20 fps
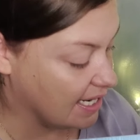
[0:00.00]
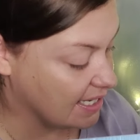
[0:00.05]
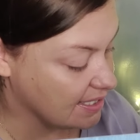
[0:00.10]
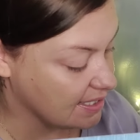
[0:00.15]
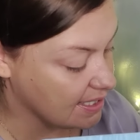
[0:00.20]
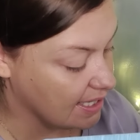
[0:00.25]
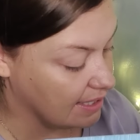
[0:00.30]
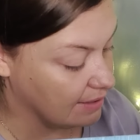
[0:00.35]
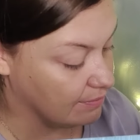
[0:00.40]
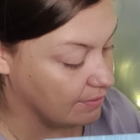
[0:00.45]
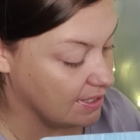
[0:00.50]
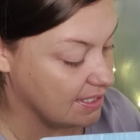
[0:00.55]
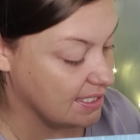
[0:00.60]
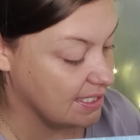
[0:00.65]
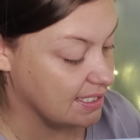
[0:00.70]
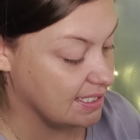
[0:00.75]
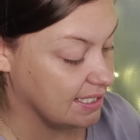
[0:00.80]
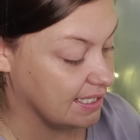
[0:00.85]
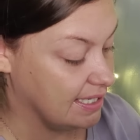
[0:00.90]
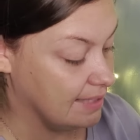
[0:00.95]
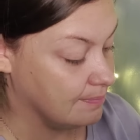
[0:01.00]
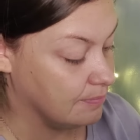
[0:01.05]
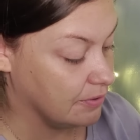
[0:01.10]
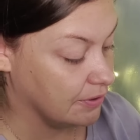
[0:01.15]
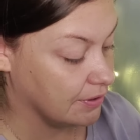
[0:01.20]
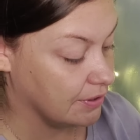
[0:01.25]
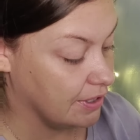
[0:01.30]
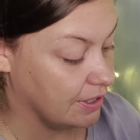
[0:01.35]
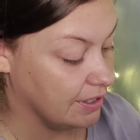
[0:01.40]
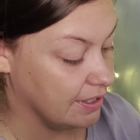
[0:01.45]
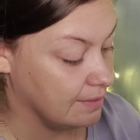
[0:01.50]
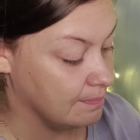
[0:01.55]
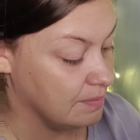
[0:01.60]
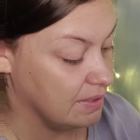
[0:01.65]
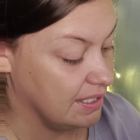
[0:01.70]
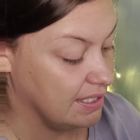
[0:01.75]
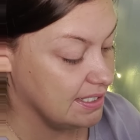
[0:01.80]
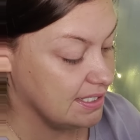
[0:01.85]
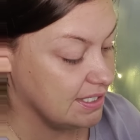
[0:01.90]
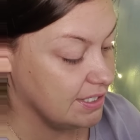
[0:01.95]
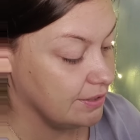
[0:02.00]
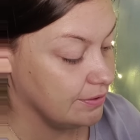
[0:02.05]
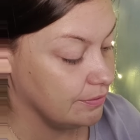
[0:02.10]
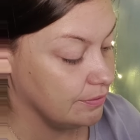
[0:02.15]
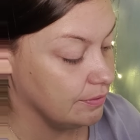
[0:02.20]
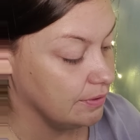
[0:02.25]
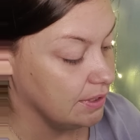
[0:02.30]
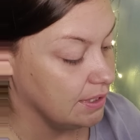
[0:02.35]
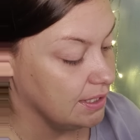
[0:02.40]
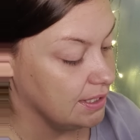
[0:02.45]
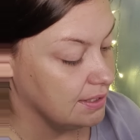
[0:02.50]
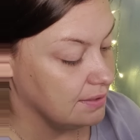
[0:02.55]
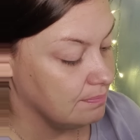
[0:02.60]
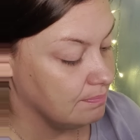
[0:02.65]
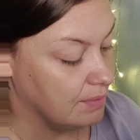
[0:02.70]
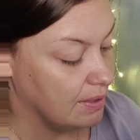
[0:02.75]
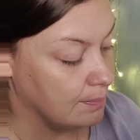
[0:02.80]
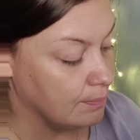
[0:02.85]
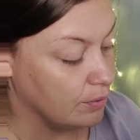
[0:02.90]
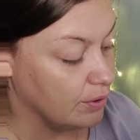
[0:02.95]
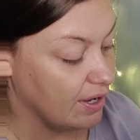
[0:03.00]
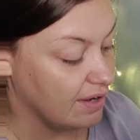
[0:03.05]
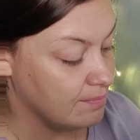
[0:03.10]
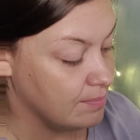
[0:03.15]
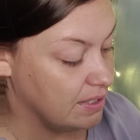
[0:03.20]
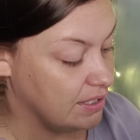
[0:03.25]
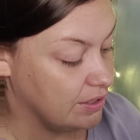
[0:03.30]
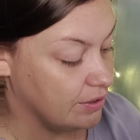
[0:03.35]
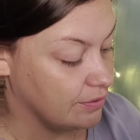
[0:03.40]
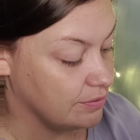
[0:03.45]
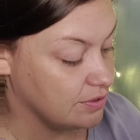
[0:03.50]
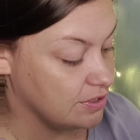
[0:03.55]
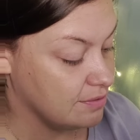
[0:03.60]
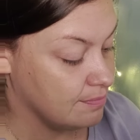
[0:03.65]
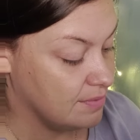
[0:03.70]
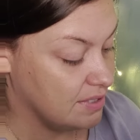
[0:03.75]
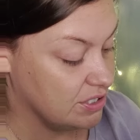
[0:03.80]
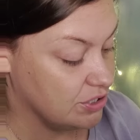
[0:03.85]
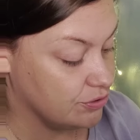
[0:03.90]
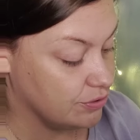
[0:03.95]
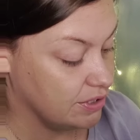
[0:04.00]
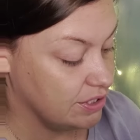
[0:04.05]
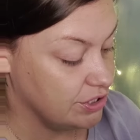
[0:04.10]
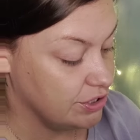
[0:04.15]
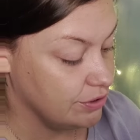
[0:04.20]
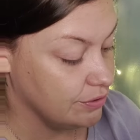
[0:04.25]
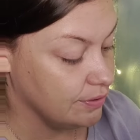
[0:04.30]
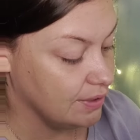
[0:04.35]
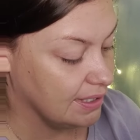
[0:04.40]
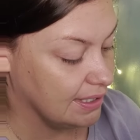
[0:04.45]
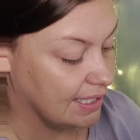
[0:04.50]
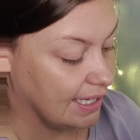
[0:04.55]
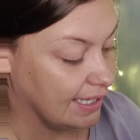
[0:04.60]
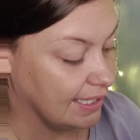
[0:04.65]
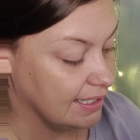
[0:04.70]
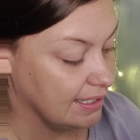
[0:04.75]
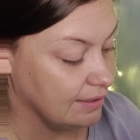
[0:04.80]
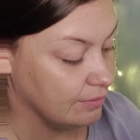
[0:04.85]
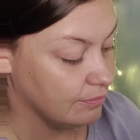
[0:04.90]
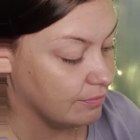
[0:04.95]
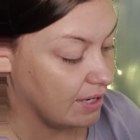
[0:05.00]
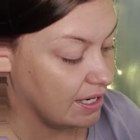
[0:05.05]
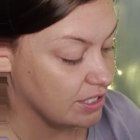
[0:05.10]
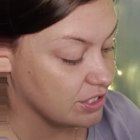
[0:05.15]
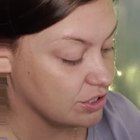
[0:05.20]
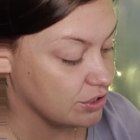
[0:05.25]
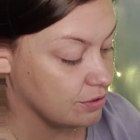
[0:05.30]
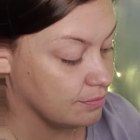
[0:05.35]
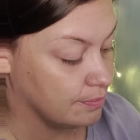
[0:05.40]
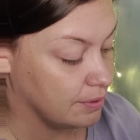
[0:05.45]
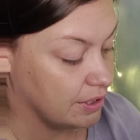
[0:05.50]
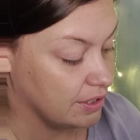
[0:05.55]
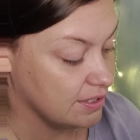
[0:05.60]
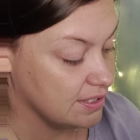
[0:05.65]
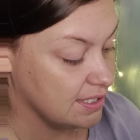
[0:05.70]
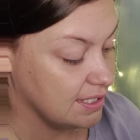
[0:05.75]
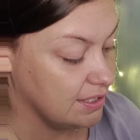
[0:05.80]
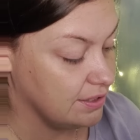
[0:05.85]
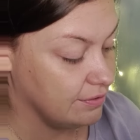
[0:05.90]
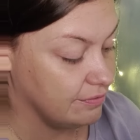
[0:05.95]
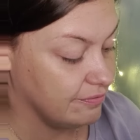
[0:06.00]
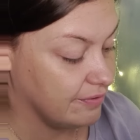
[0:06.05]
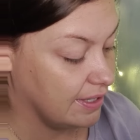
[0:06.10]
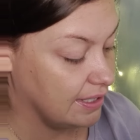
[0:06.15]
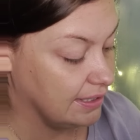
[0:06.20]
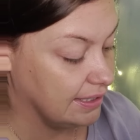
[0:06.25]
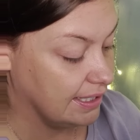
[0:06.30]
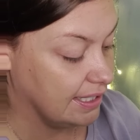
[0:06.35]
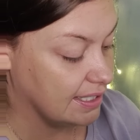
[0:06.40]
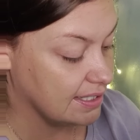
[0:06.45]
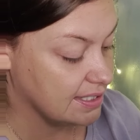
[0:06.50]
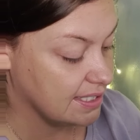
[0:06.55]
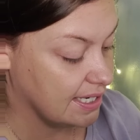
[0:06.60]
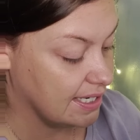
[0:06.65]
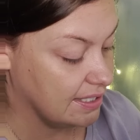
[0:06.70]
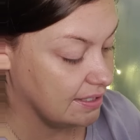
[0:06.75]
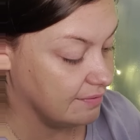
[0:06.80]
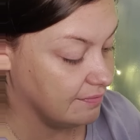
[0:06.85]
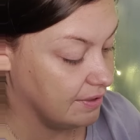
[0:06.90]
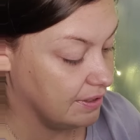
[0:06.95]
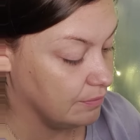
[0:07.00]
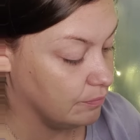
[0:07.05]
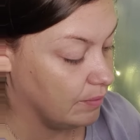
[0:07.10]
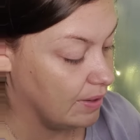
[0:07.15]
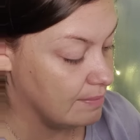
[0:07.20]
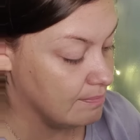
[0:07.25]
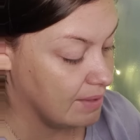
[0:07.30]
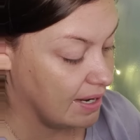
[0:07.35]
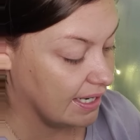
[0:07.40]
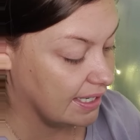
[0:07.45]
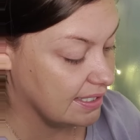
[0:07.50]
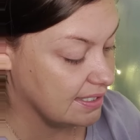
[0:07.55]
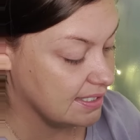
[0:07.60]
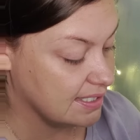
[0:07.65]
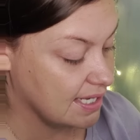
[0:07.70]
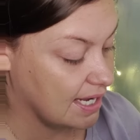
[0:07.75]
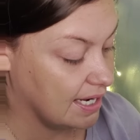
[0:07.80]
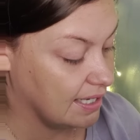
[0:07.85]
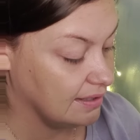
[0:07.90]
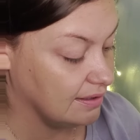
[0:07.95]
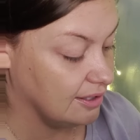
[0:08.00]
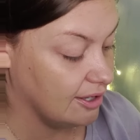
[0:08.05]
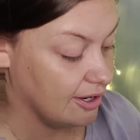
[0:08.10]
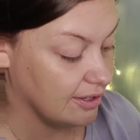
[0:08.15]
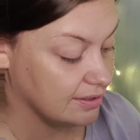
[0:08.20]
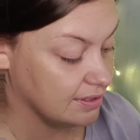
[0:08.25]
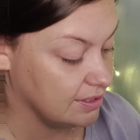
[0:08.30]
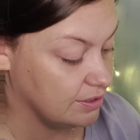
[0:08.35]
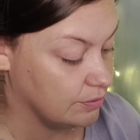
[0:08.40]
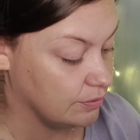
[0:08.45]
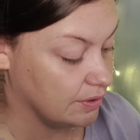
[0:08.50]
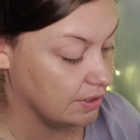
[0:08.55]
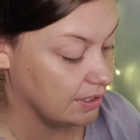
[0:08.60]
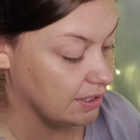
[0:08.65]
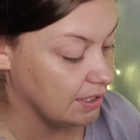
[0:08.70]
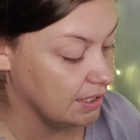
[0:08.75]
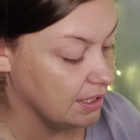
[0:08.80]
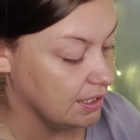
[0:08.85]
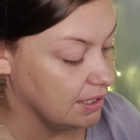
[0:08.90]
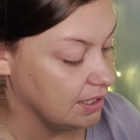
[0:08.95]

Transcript: has a reason to keep their guard up, it is you. People have been known to mistreat you, and like any rational person, you finally got tired of it, went back inside, locked the door.